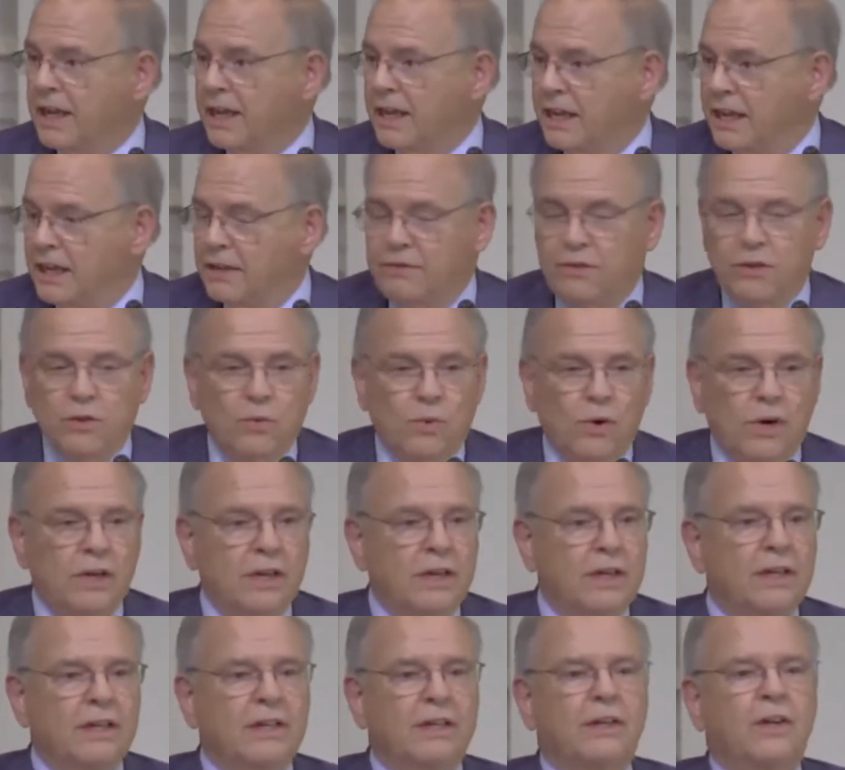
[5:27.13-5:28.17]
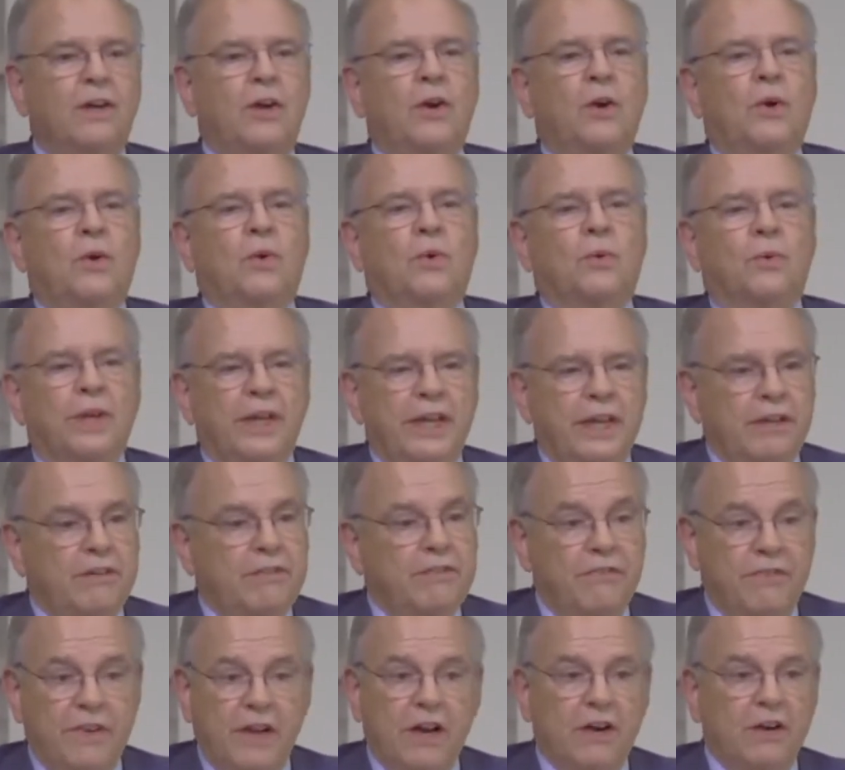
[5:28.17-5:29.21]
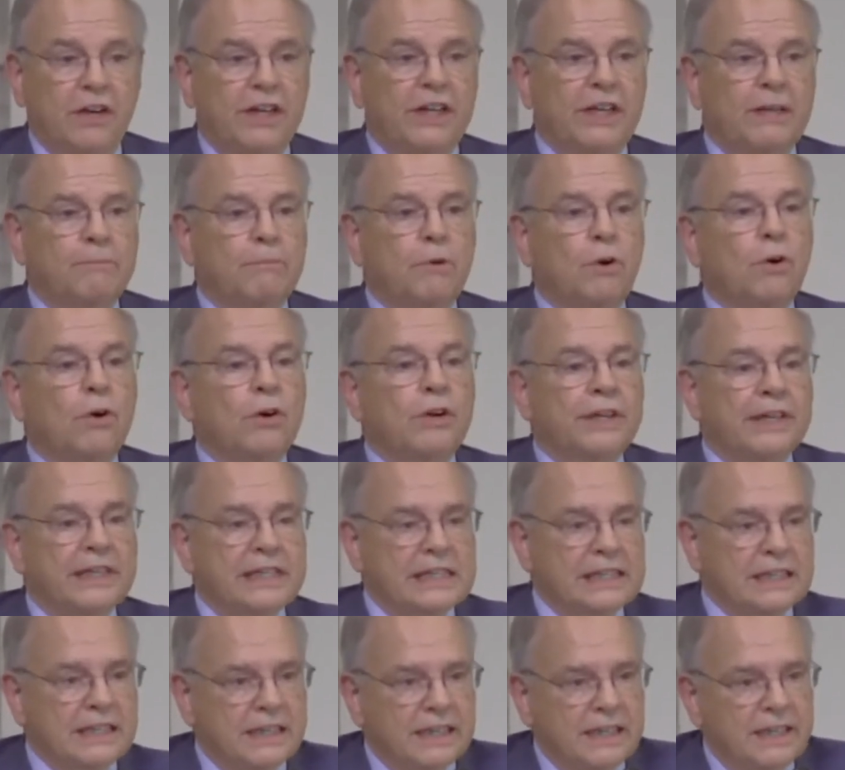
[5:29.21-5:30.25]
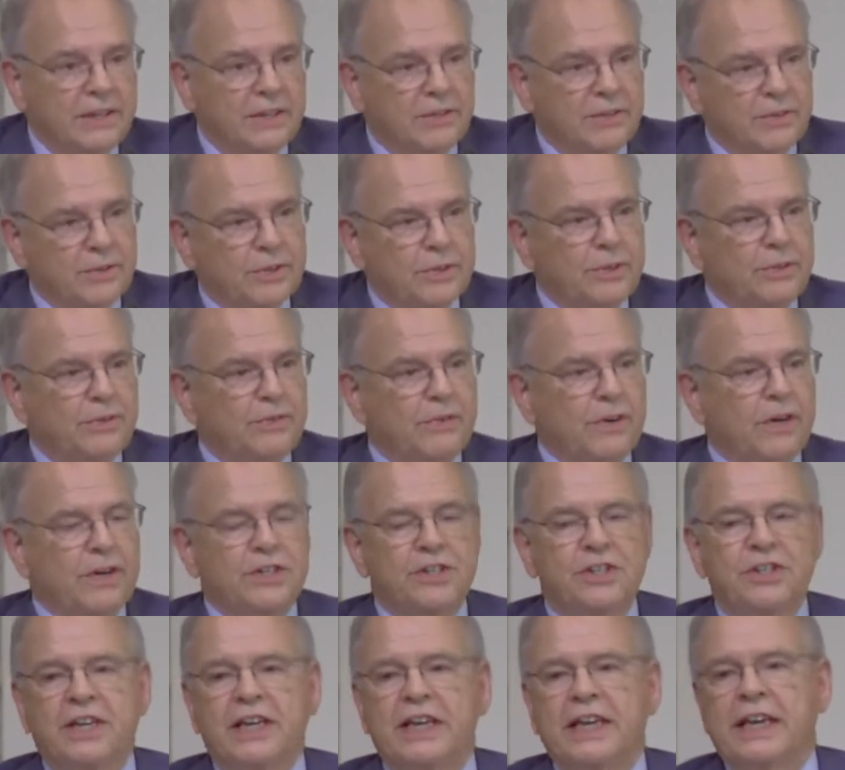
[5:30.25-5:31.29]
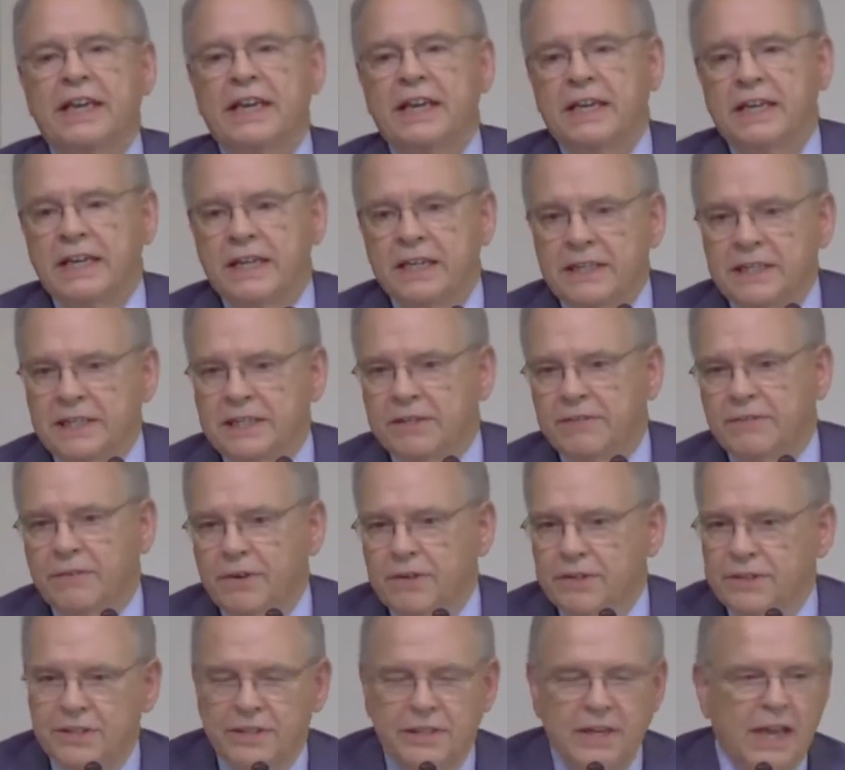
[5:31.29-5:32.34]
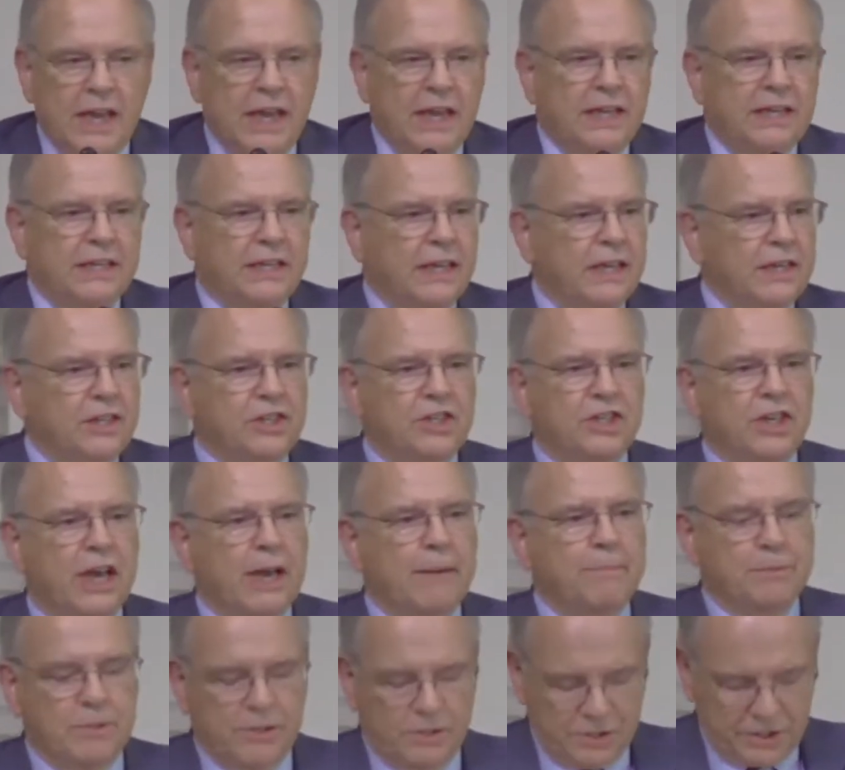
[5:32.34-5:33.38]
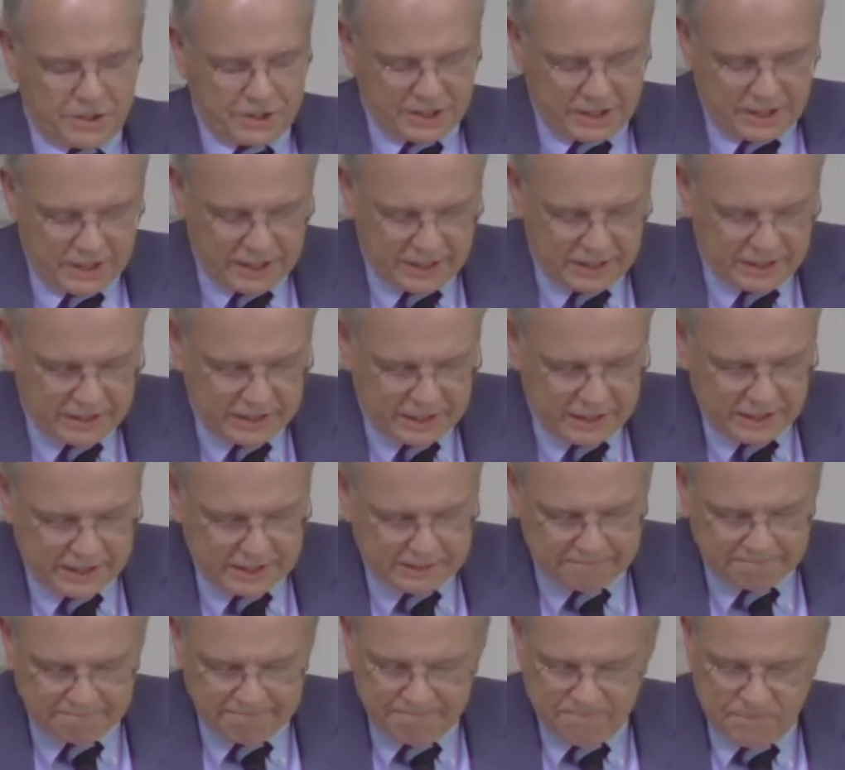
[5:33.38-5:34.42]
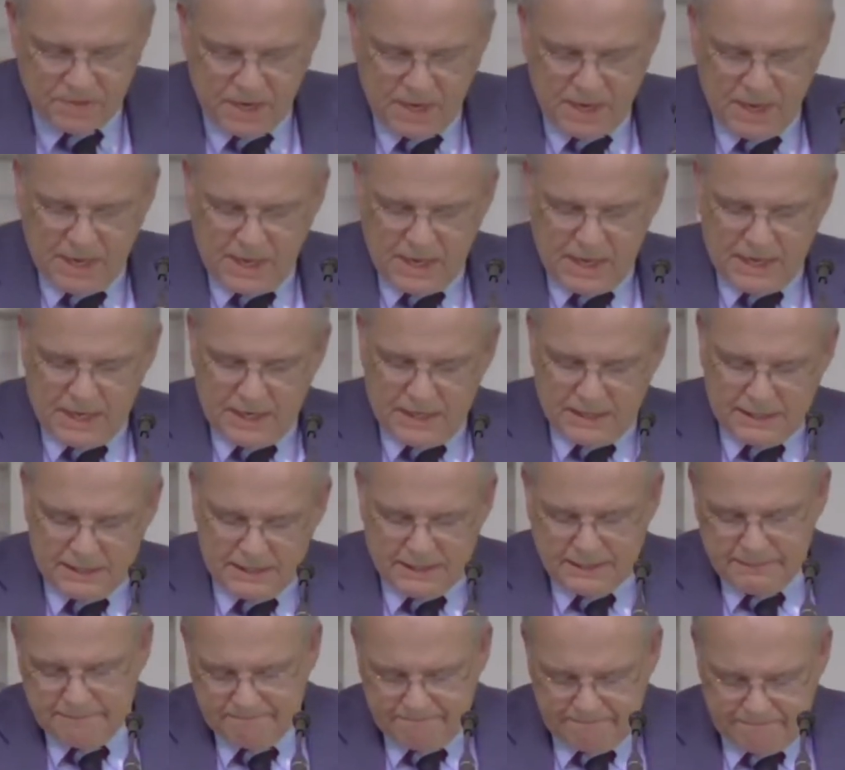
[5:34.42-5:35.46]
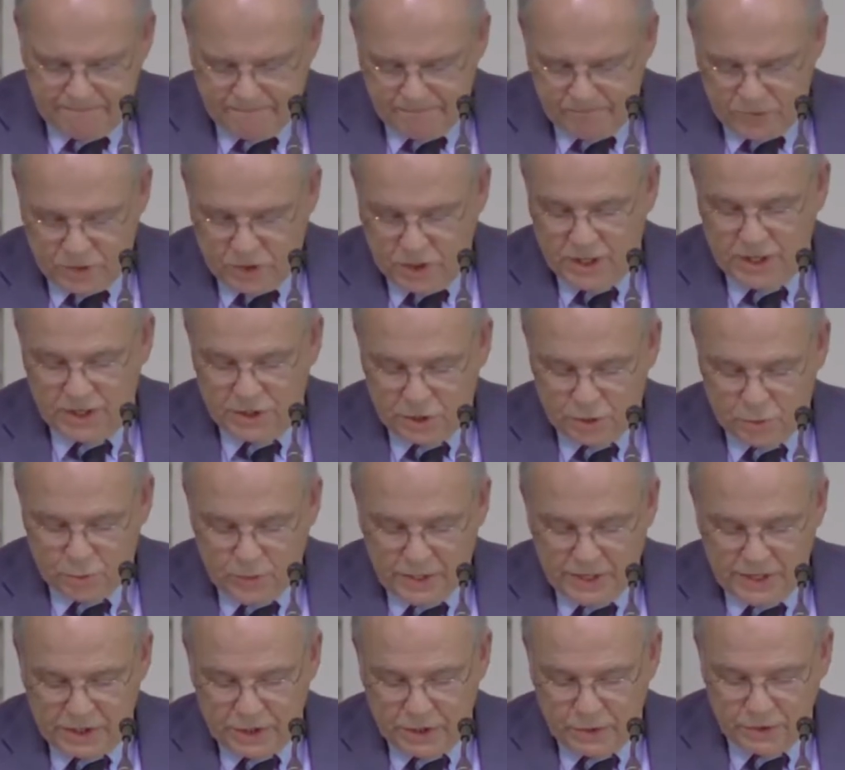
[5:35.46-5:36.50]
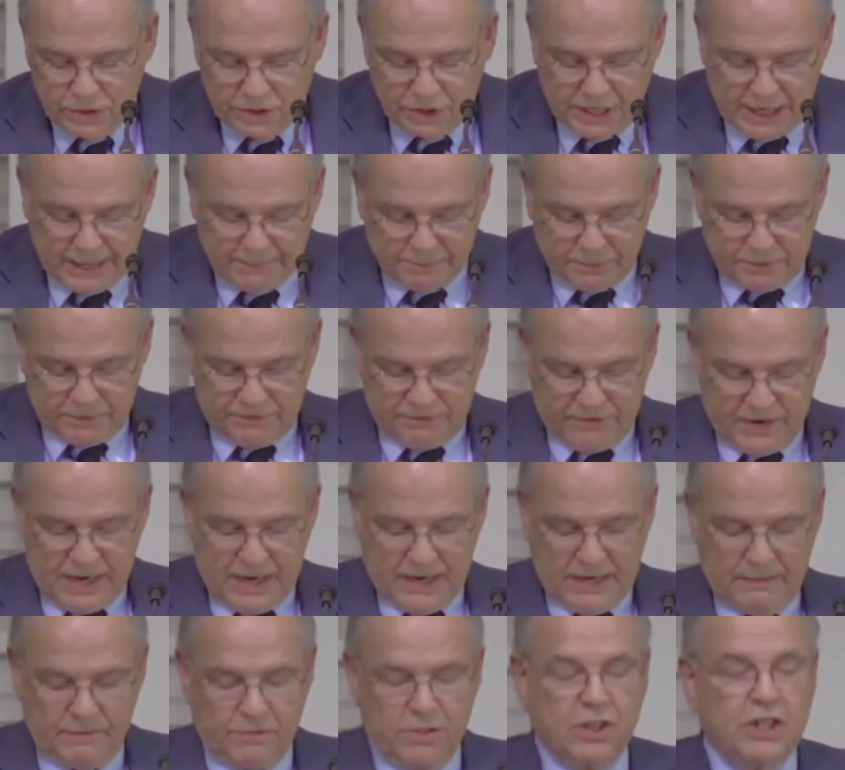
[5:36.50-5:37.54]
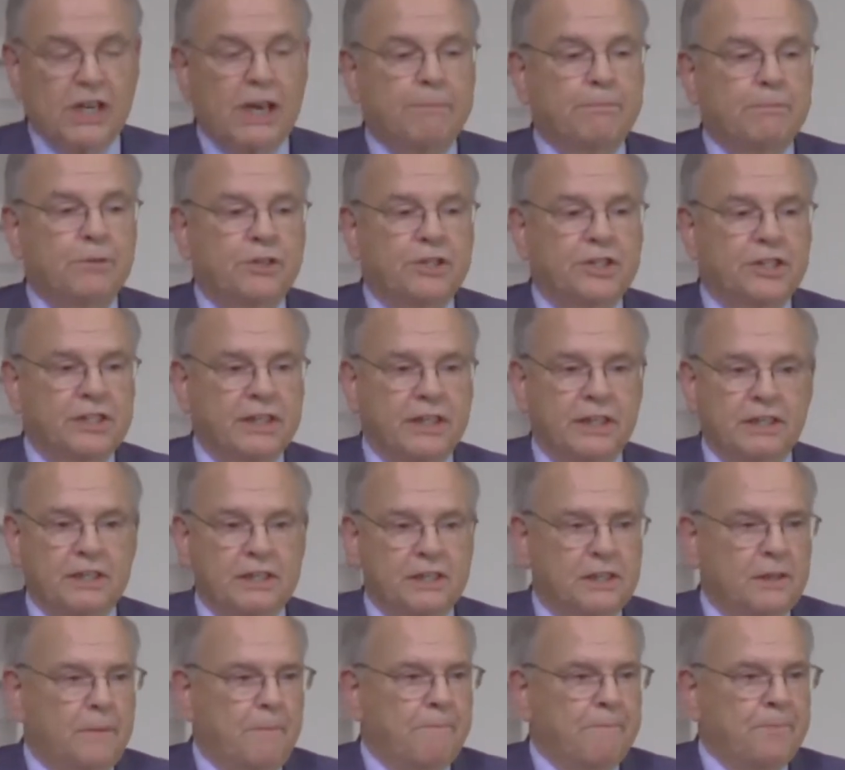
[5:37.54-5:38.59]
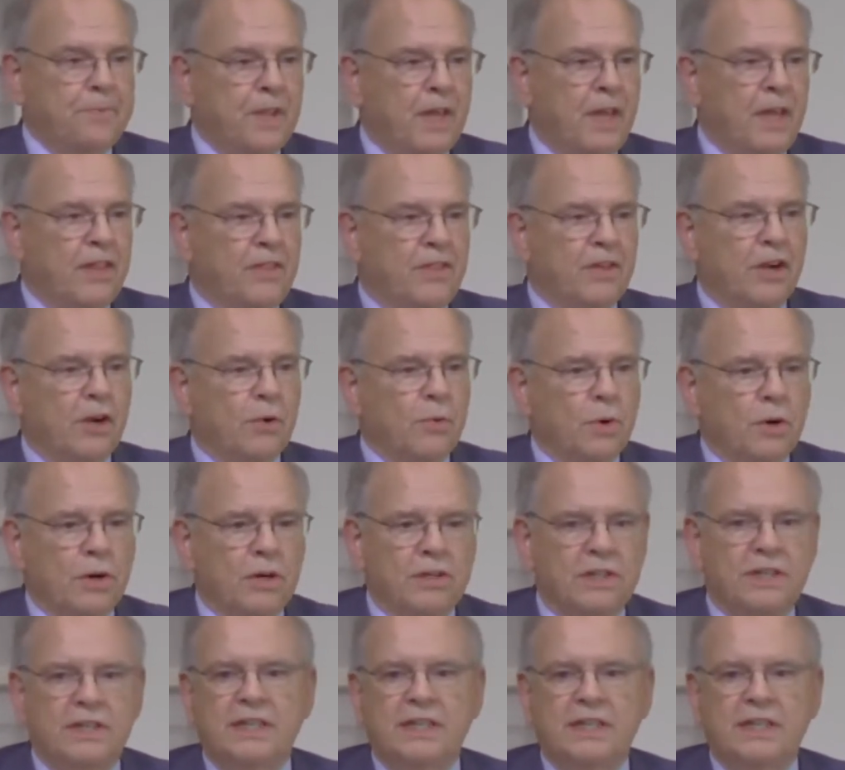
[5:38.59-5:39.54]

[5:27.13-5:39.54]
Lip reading: if you want to read fairly laboriously through 1 Kings, the first 10 chapters as you read those, chapter 5 and chapter 6, there were